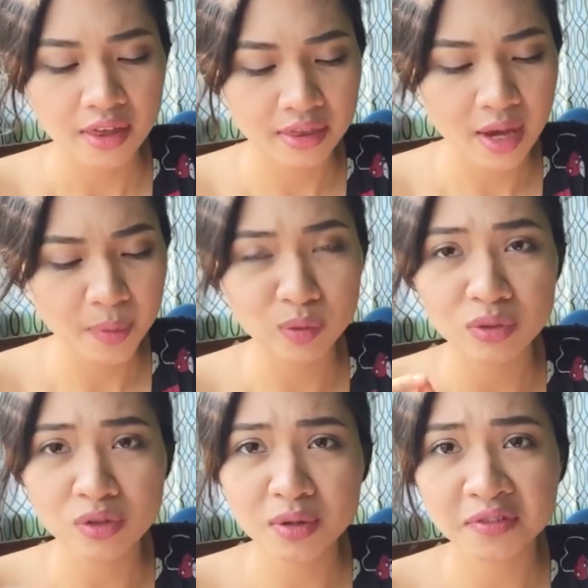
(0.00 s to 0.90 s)
dapat
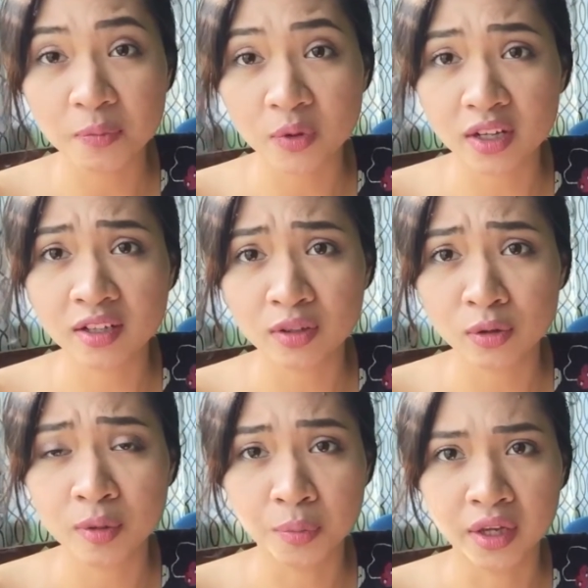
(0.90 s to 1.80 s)
when you have a product
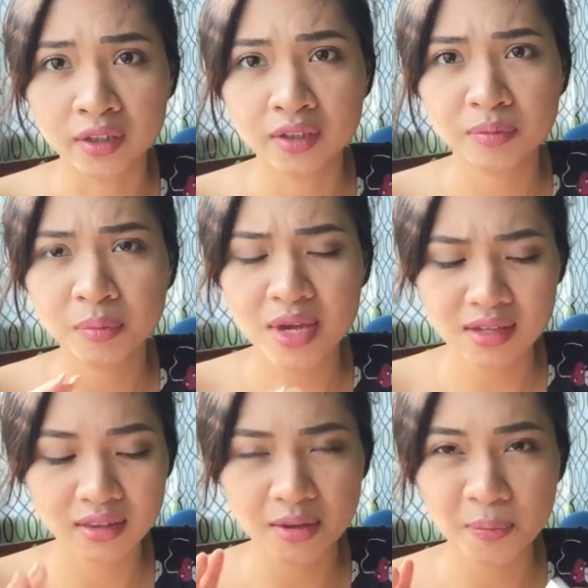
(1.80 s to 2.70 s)
or a brand, make
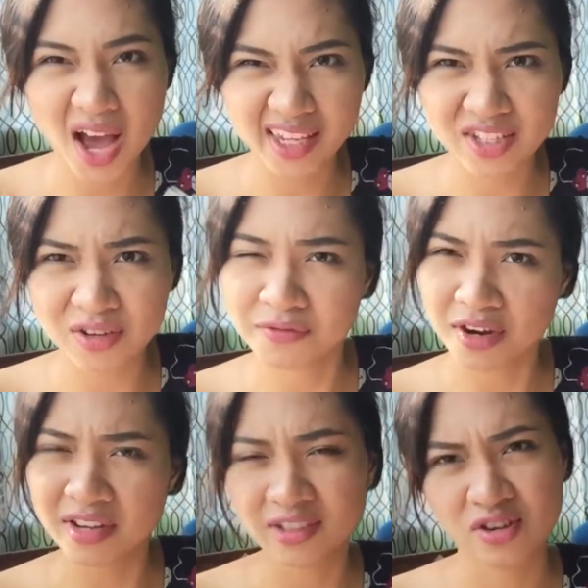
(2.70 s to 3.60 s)
the packaging
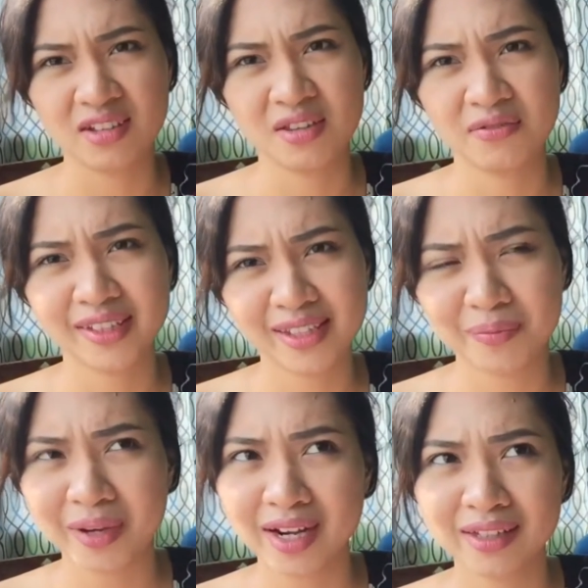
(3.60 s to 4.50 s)
very attractive. Kasi
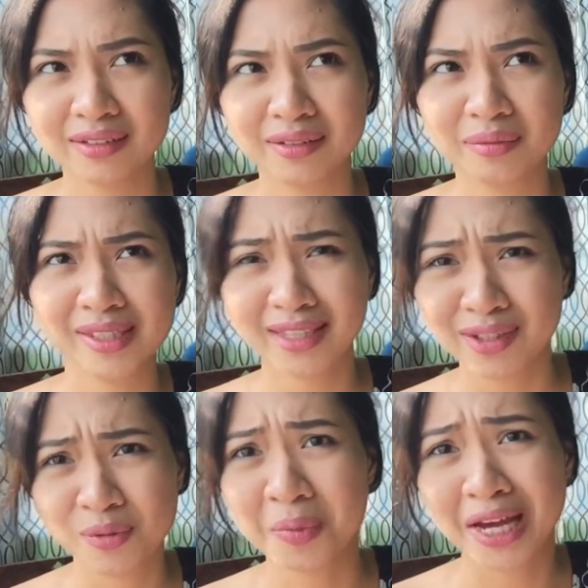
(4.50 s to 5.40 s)
parang
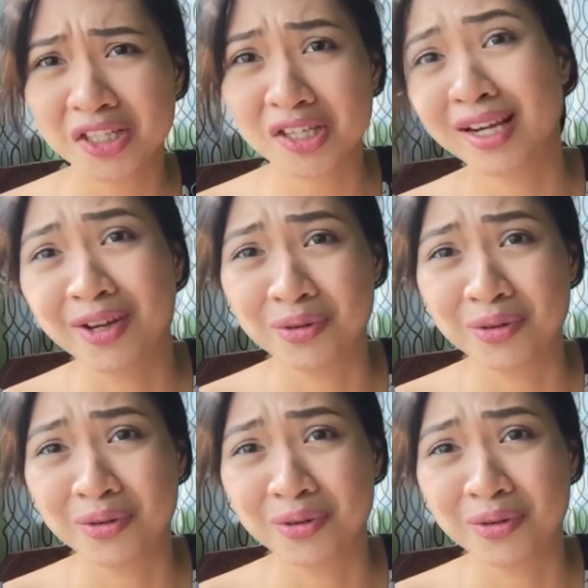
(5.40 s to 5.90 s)
minsan yung packaging lang